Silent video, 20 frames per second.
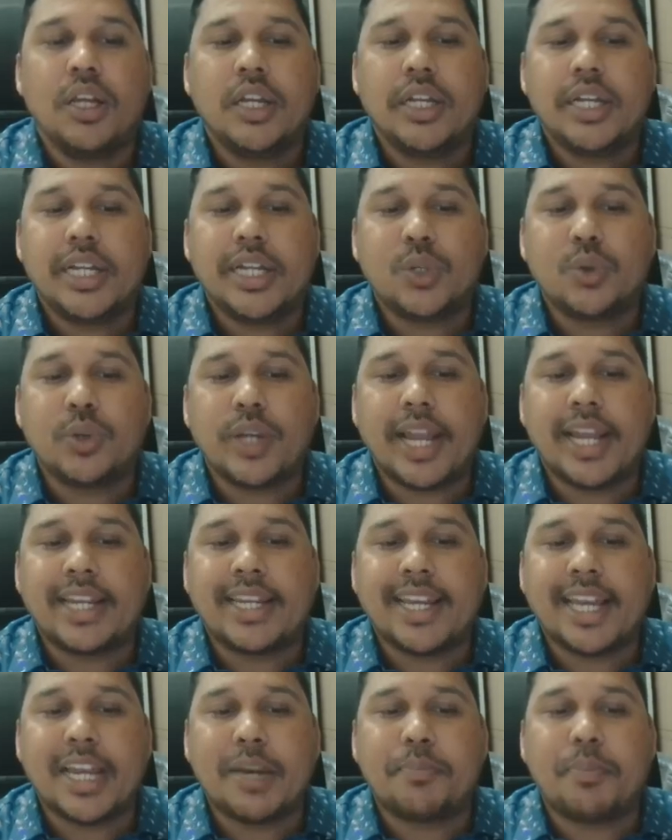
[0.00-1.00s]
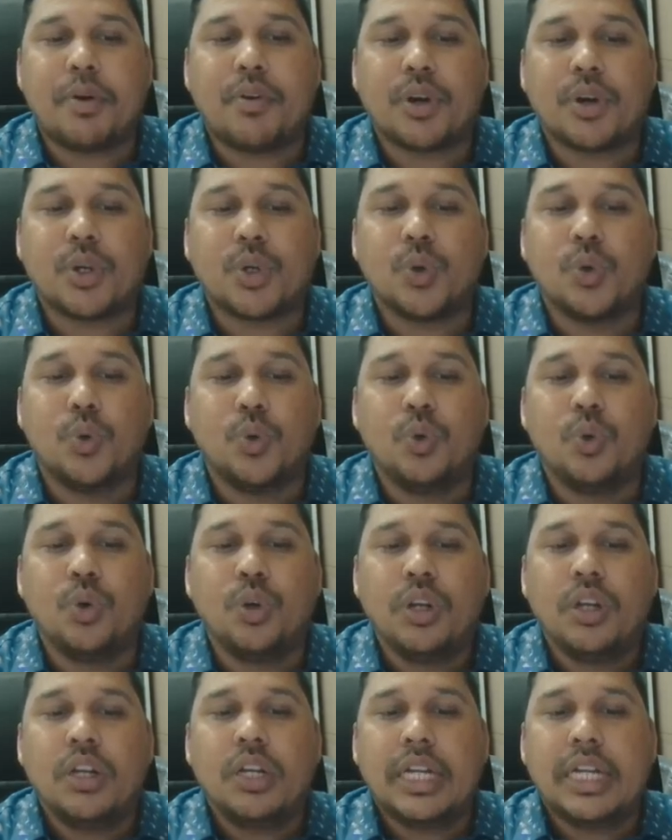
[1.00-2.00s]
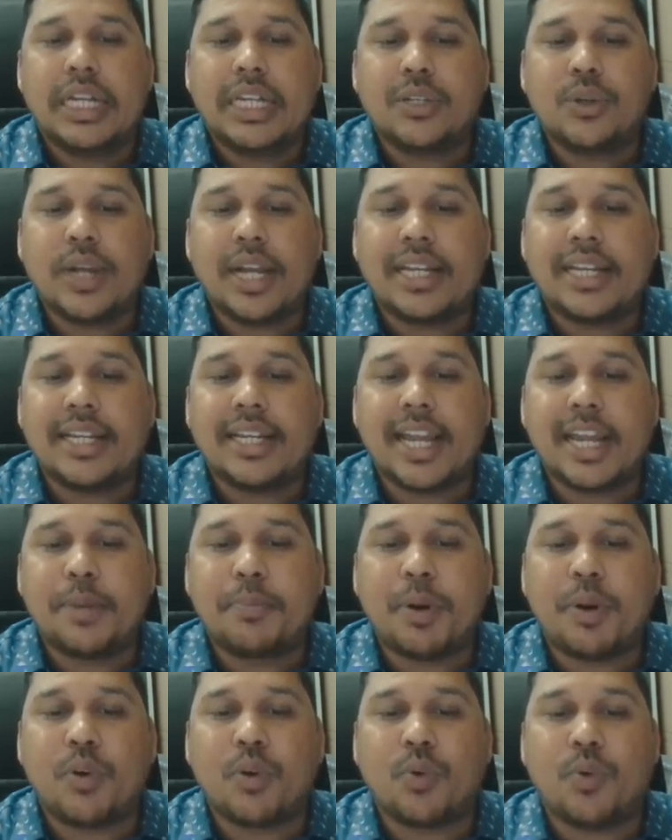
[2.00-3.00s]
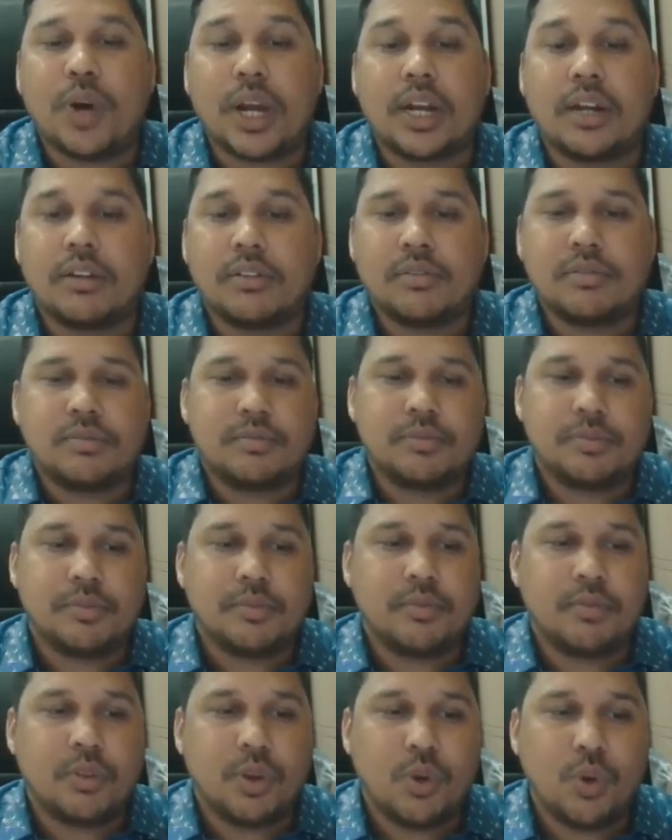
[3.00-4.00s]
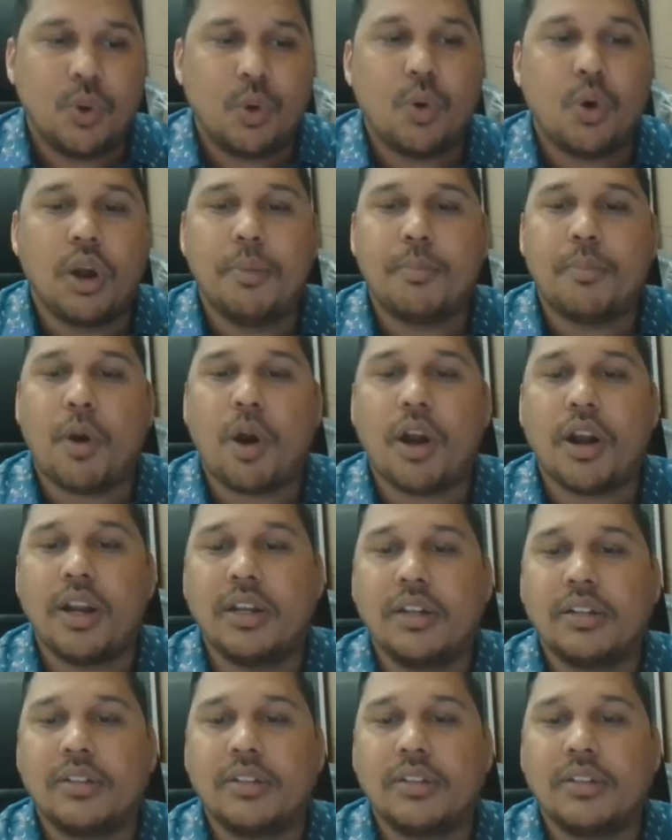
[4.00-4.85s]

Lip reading: into 88 power 2 into 88 power 1 whole mod